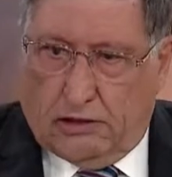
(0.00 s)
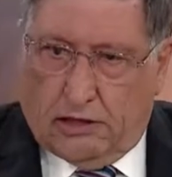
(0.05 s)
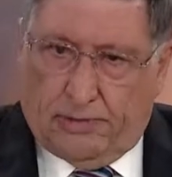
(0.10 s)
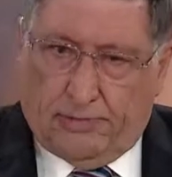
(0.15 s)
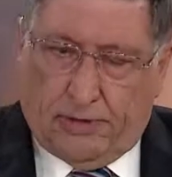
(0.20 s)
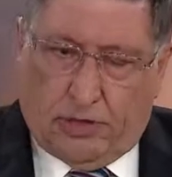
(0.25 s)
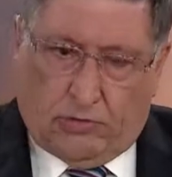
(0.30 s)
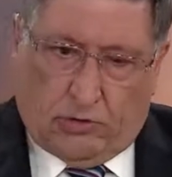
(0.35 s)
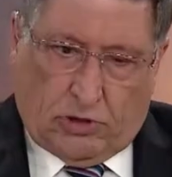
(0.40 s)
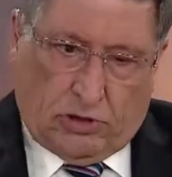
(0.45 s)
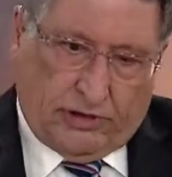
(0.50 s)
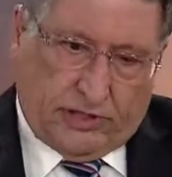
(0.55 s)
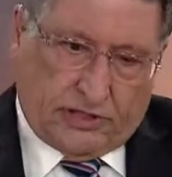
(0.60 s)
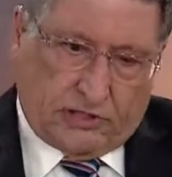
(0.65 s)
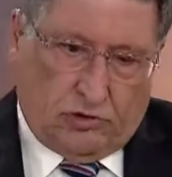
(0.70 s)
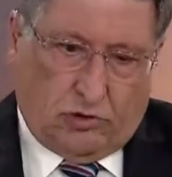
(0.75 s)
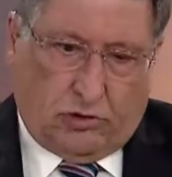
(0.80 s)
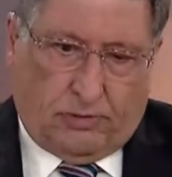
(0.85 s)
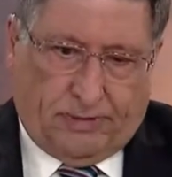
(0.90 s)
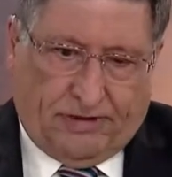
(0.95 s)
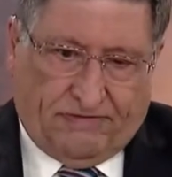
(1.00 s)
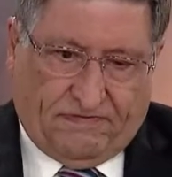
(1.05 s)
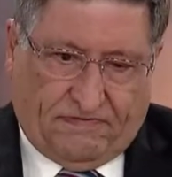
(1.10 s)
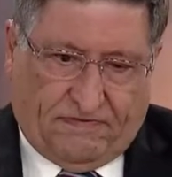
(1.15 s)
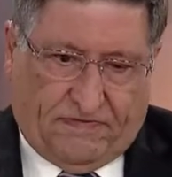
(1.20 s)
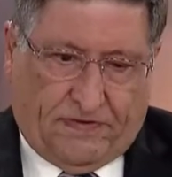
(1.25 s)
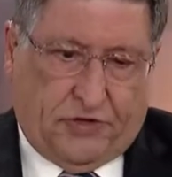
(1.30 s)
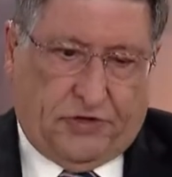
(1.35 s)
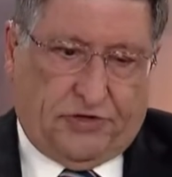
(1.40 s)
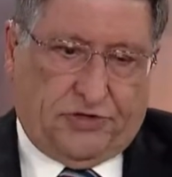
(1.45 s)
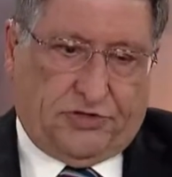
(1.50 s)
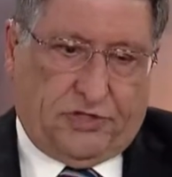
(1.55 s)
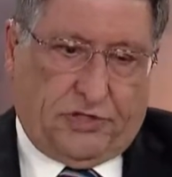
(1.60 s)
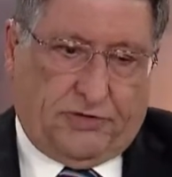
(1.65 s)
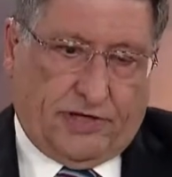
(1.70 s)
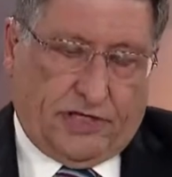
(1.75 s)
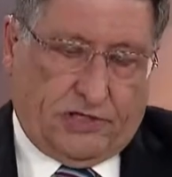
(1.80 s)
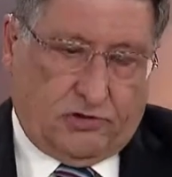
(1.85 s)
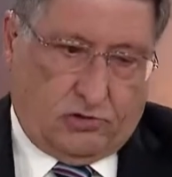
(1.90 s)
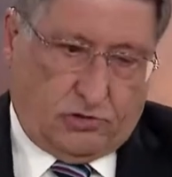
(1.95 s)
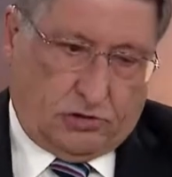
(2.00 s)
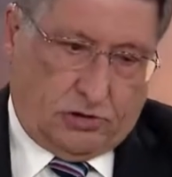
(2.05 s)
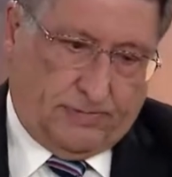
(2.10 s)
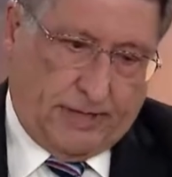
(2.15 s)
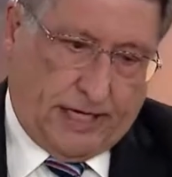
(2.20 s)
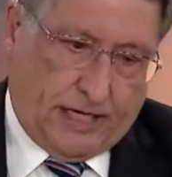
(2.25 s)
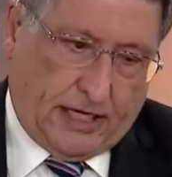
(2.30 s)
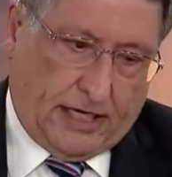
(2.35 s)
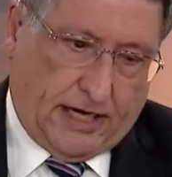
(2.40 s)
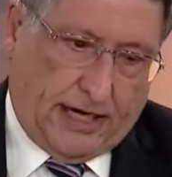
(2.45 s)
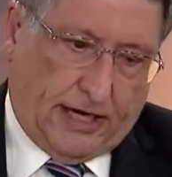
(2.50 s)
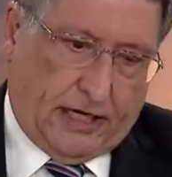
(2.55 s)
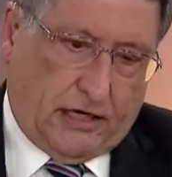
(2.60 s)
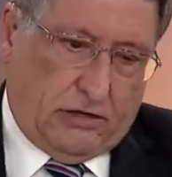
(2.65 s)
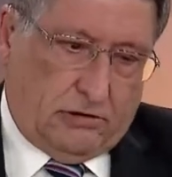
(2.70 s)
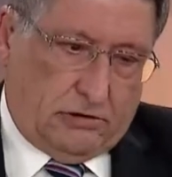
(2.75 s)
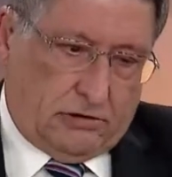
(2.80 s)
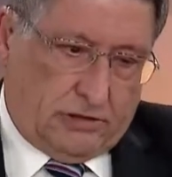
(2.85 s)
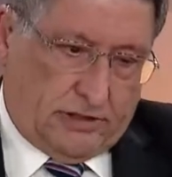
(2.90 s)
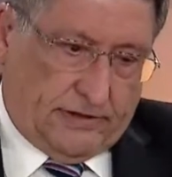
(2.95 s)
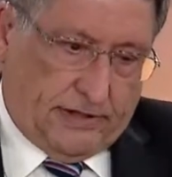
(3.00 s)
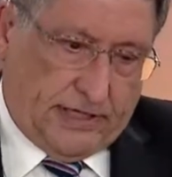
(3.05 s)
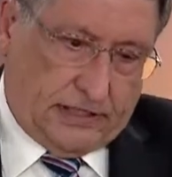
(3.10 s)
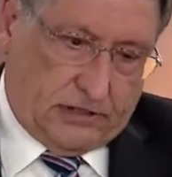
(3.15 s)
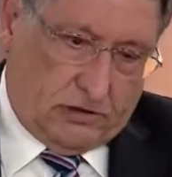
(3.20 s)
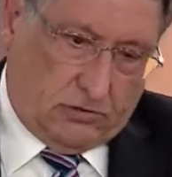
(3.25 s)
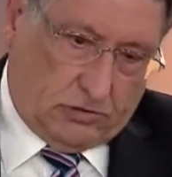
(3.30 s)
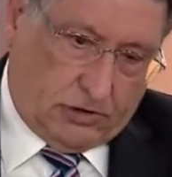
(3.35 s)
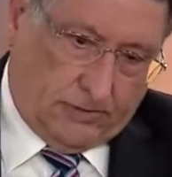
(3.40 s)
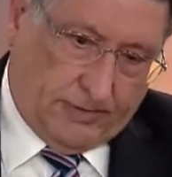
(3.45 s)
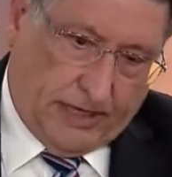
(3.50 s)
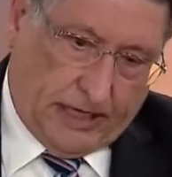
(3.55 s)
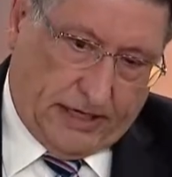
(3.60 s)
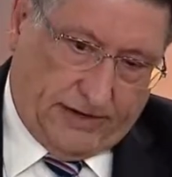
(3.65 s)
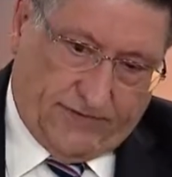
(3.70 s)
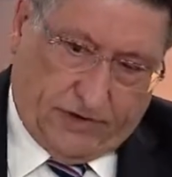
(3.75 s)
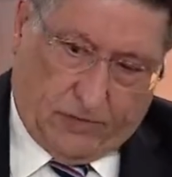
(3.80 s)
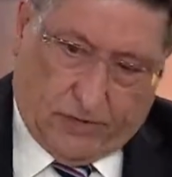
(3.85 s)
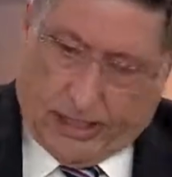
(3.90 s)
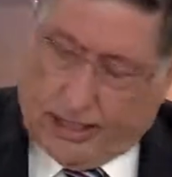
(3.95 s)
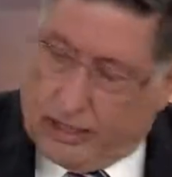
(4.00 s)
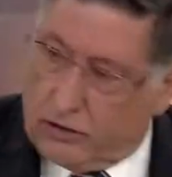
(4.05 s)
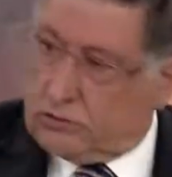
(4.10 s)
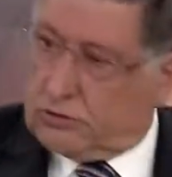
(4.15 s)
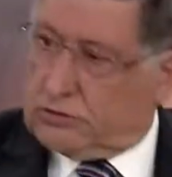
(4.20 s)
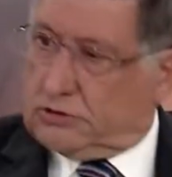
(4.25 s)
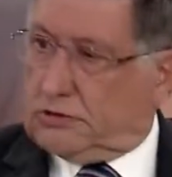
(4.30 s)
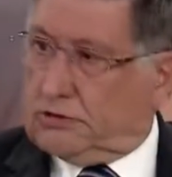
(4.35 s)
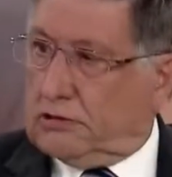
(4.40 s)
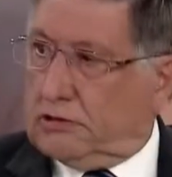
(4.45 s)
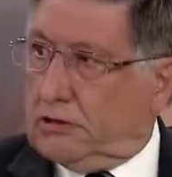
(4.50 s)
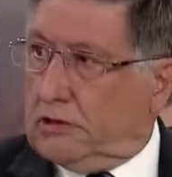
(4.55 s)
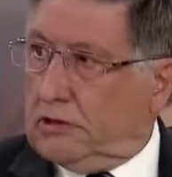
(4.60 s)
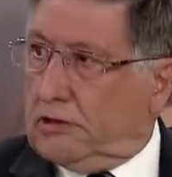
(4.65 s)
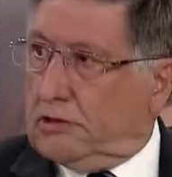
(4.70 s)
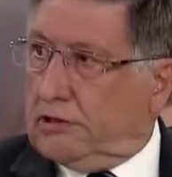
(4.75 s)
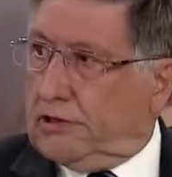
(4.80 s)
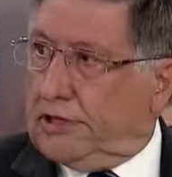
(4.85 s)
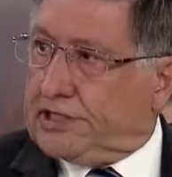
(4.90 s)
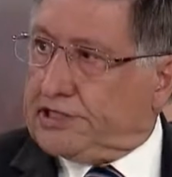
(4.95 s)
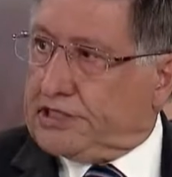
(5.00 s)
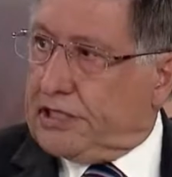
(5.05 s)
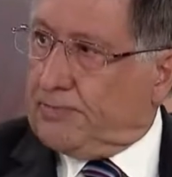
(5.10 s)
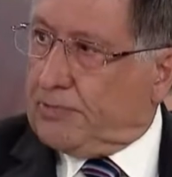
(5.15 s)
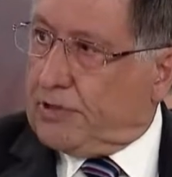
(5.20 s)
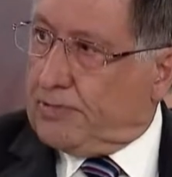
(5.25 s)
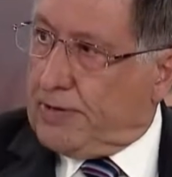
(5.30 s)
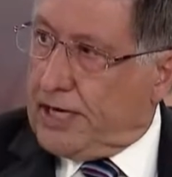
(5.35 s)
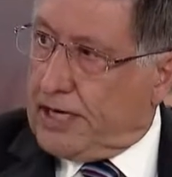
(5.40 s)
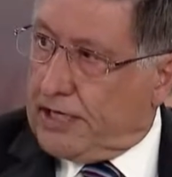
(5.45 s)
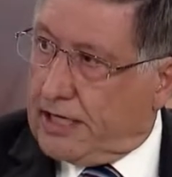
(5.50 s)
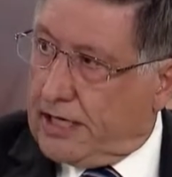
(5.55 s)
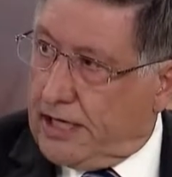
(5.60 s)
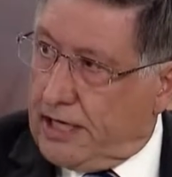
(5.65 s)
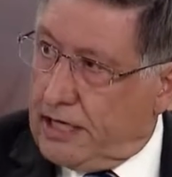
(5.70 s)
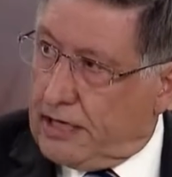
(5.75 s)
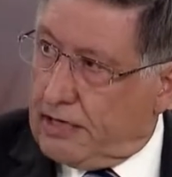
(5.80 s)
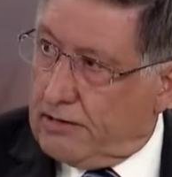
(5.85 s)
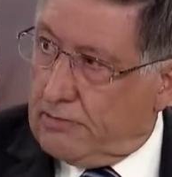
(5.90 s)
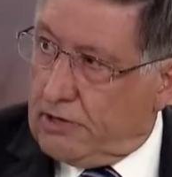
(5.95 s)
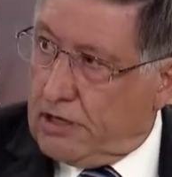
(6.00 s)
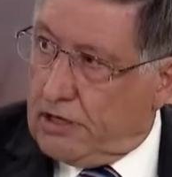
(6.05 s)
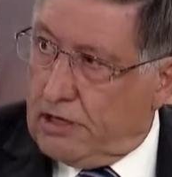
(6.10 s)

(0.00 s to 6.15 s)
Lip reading: Meanwhile, they talk about fish and they talked about cows and they talked about everyone else except the main game.